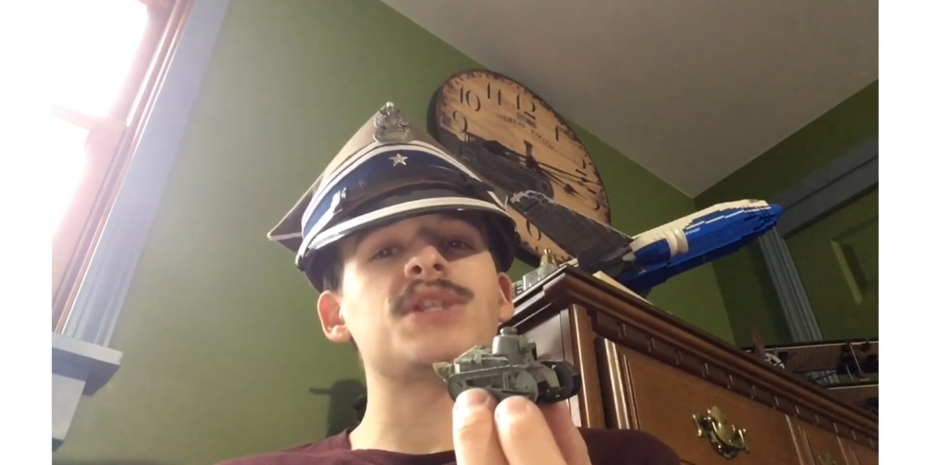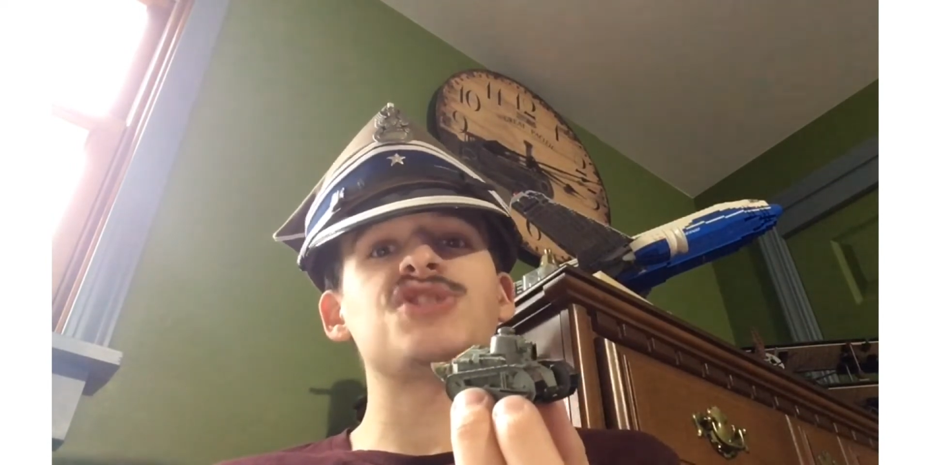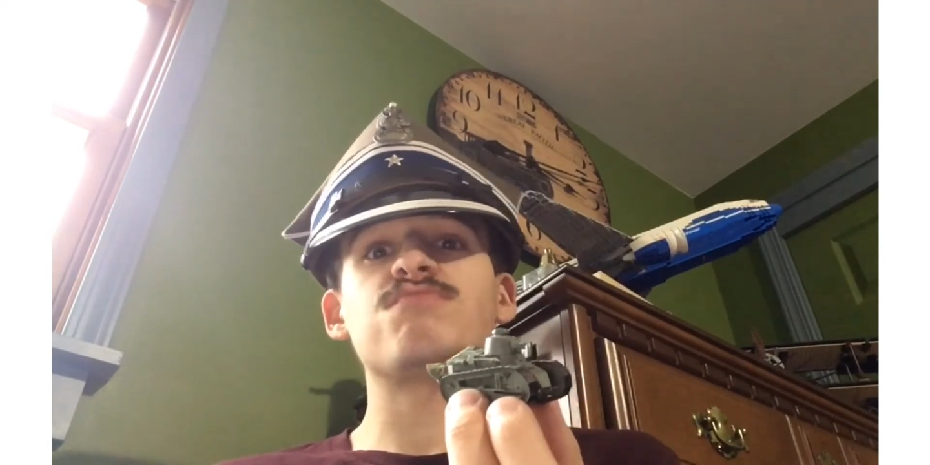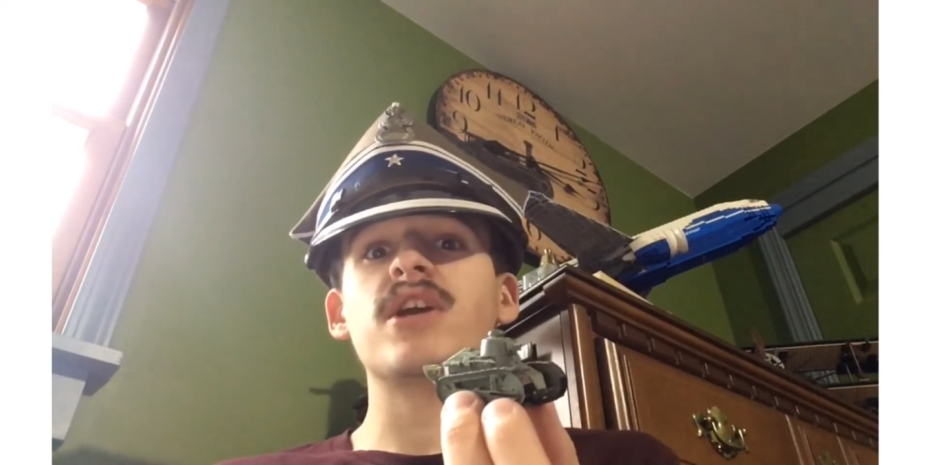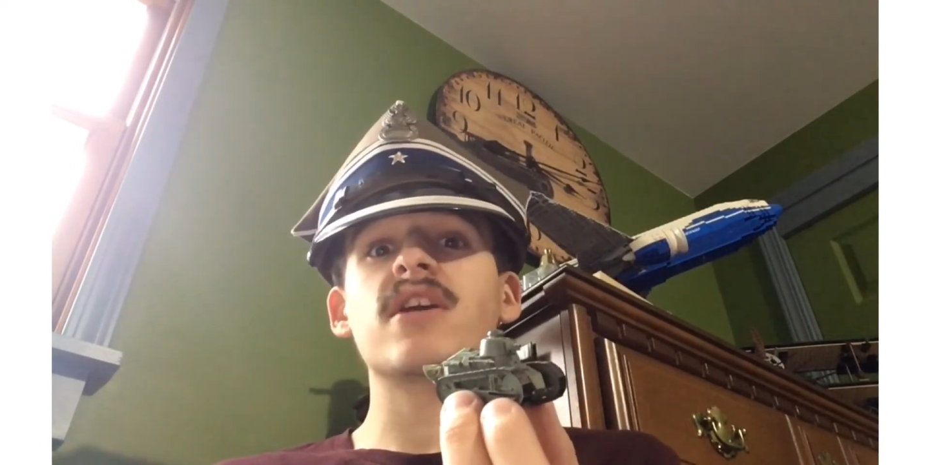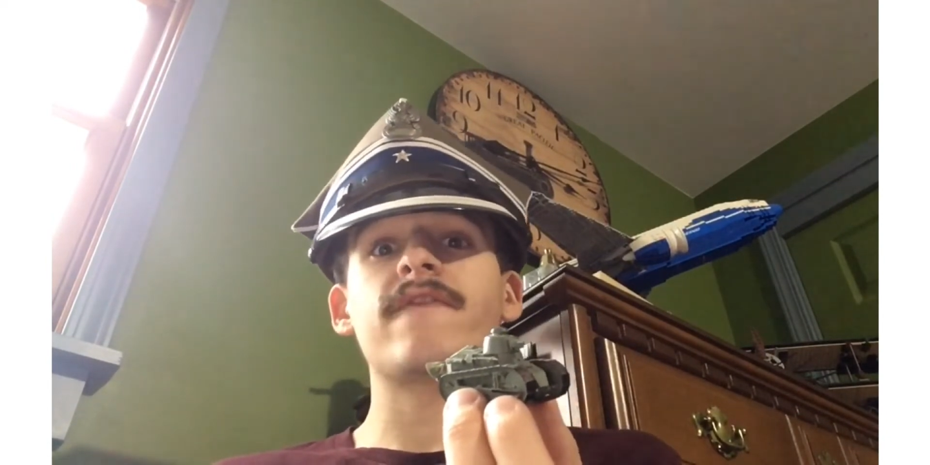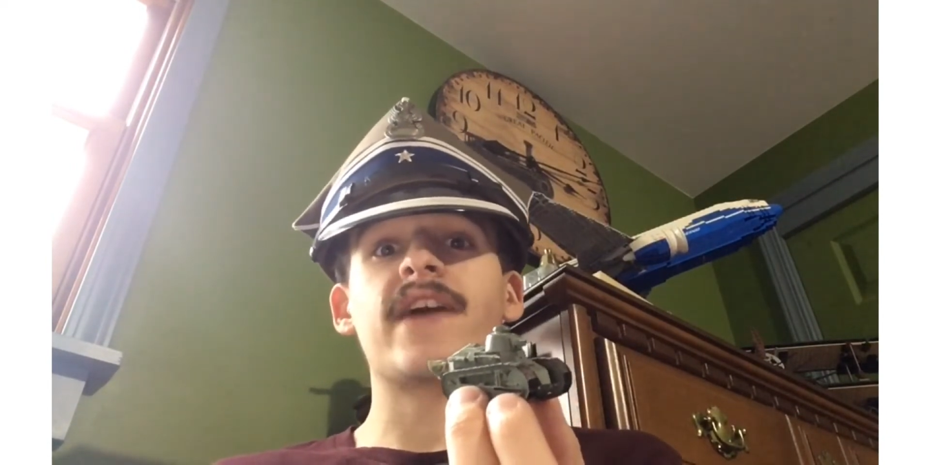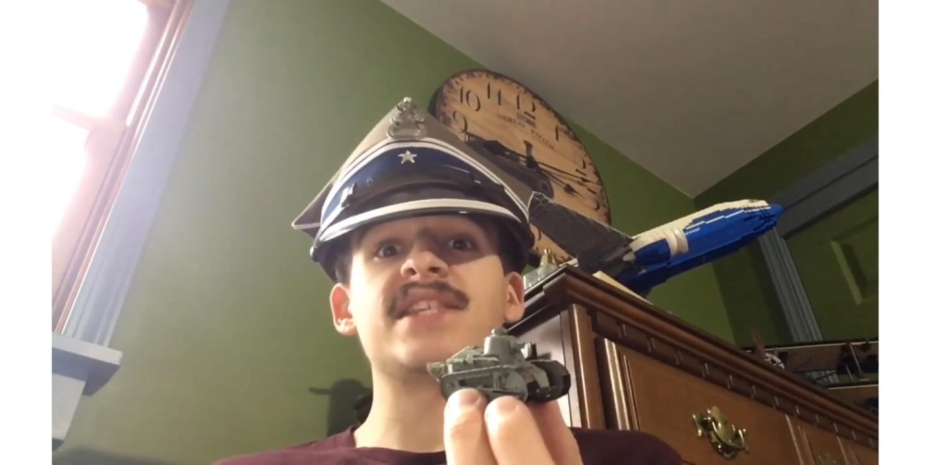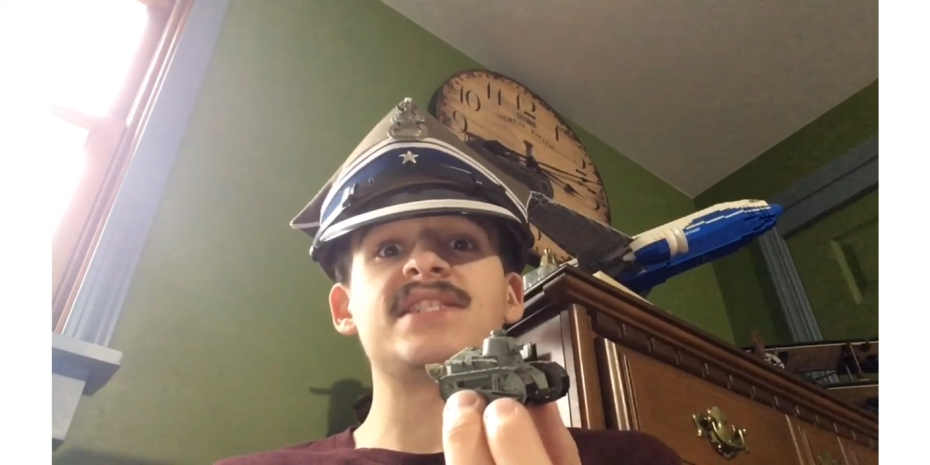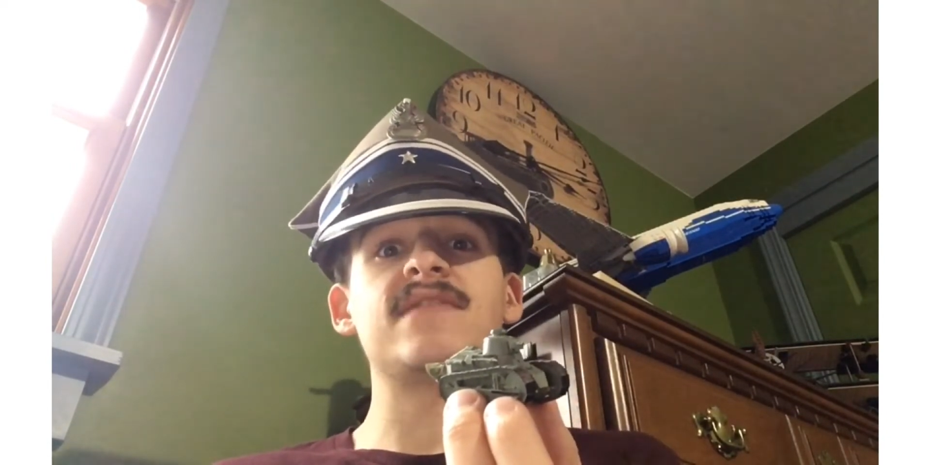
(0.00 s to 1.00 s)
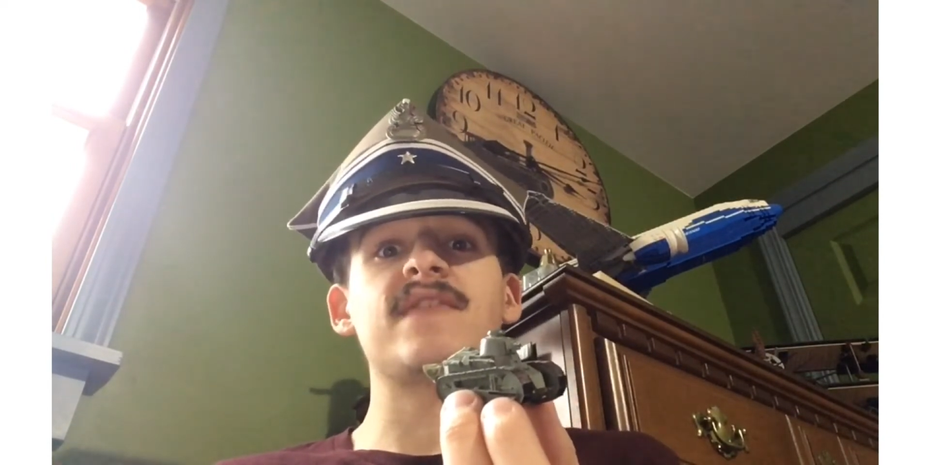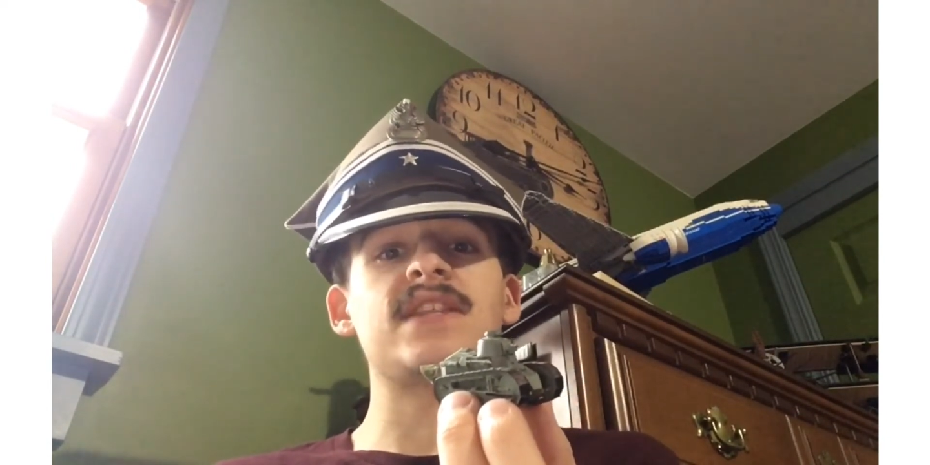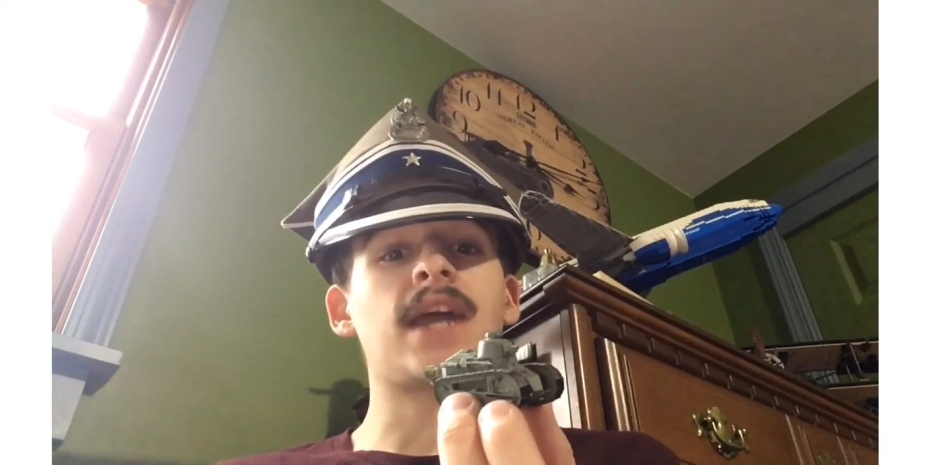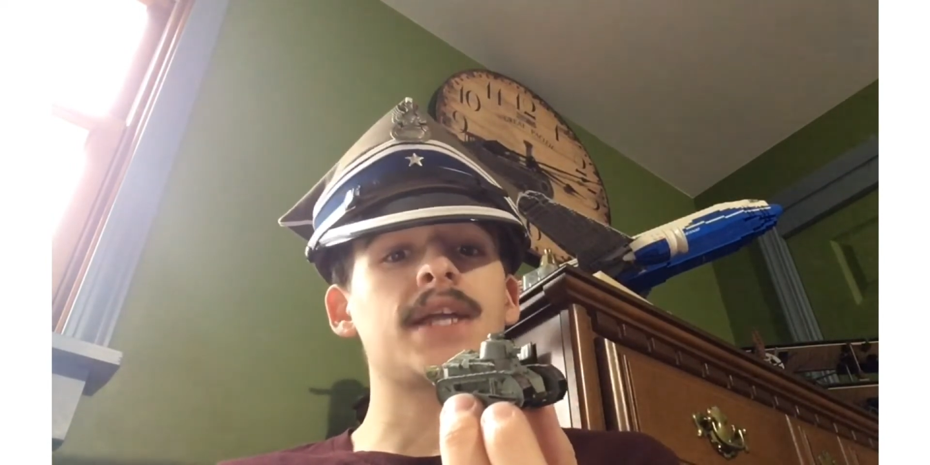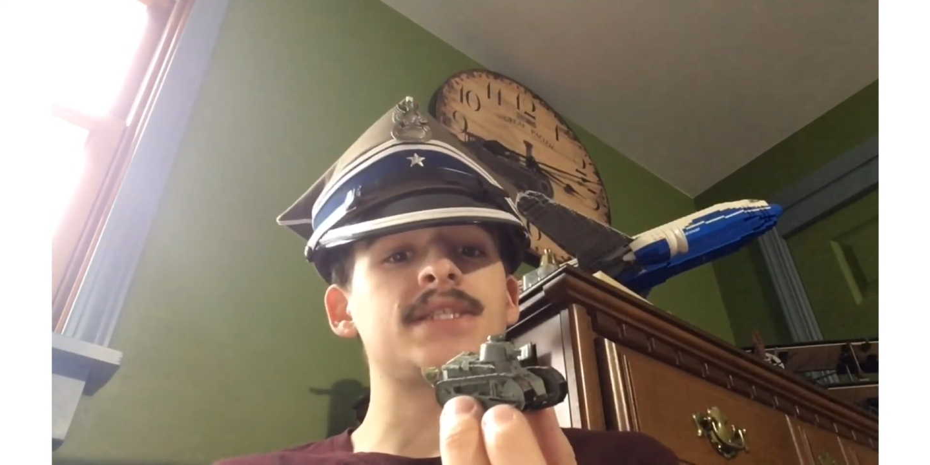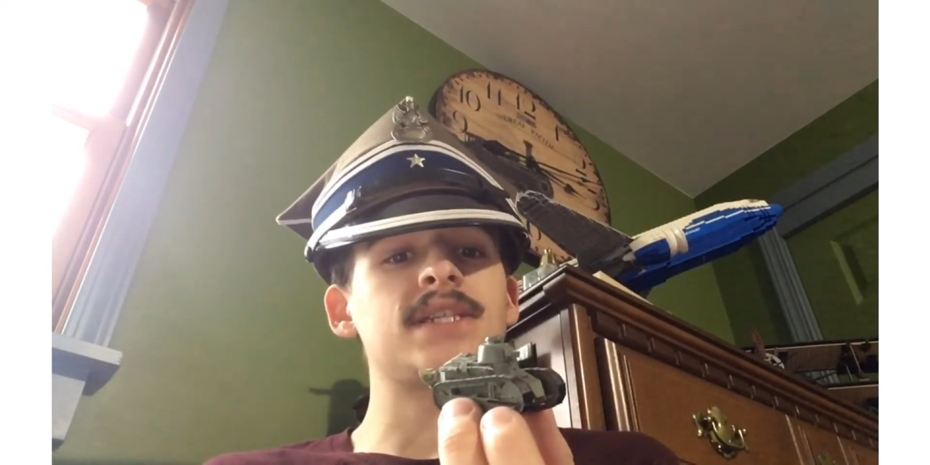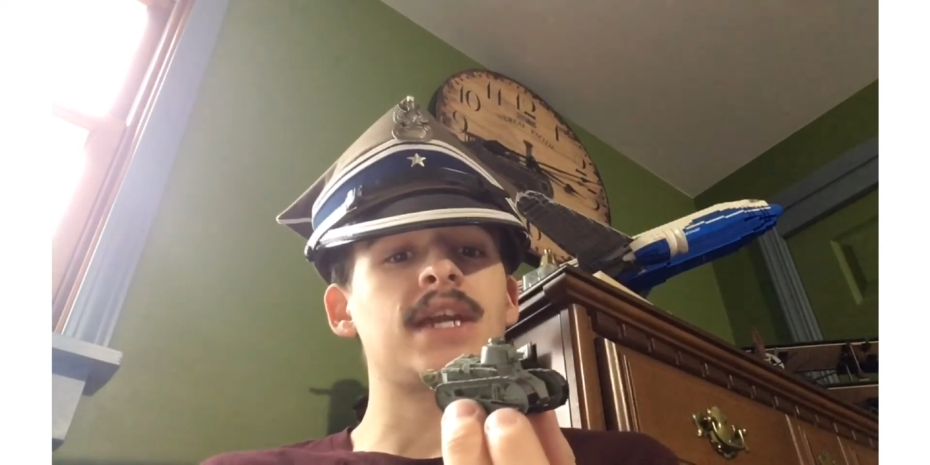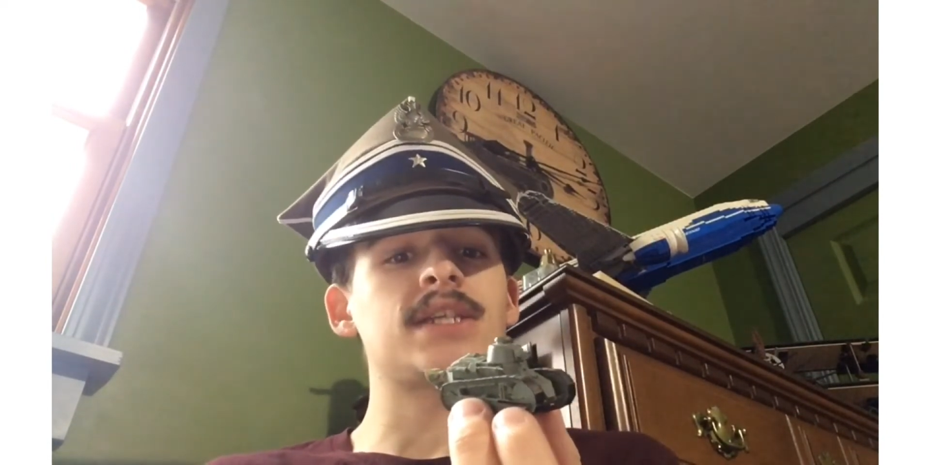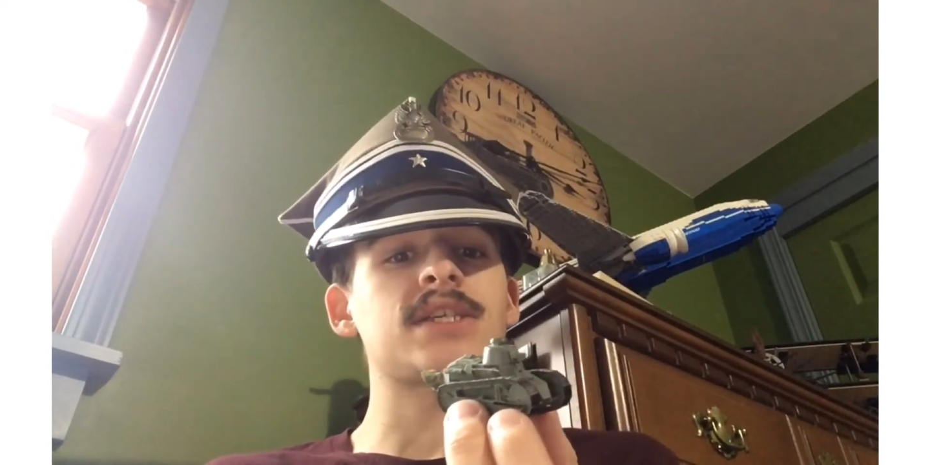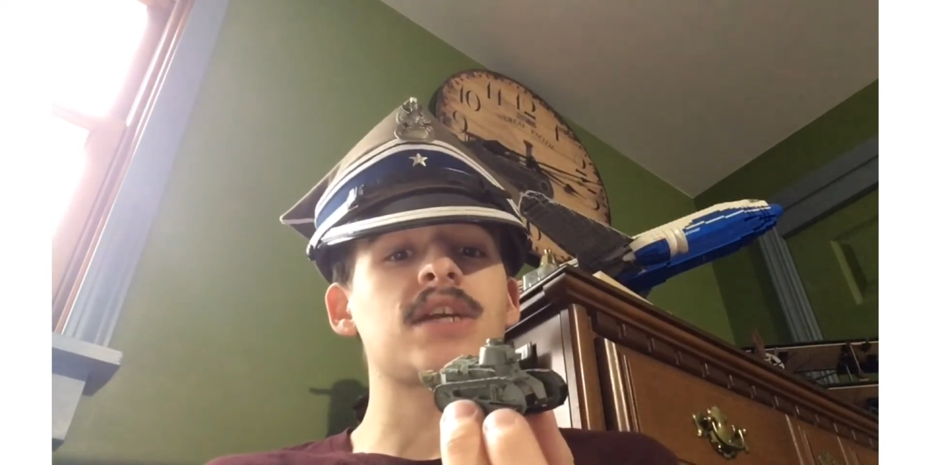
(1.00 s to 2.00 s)
Spring Offensive in
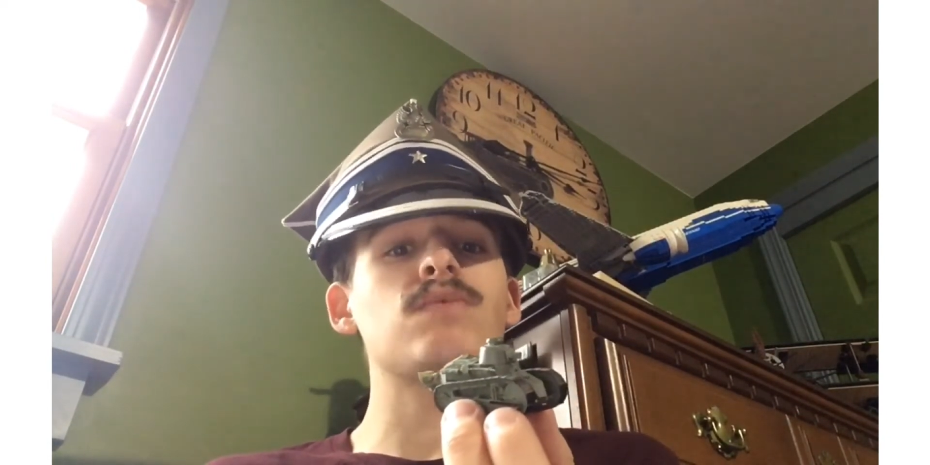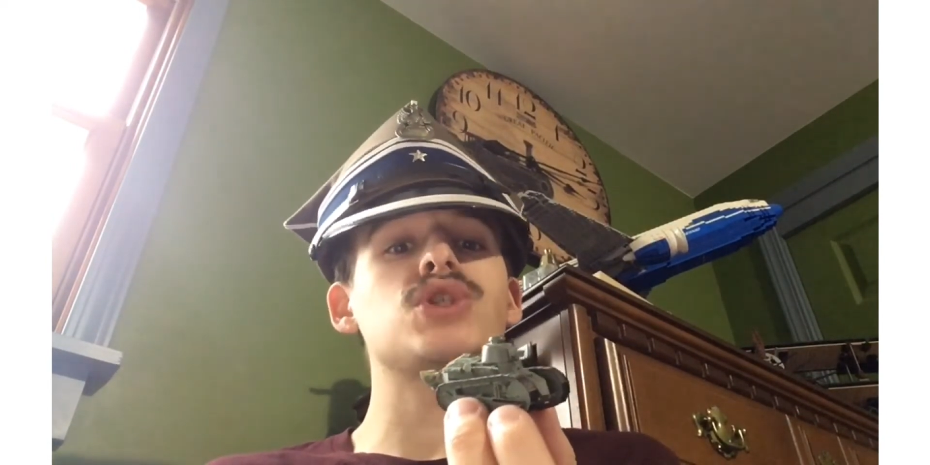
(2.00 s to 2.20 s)
1918,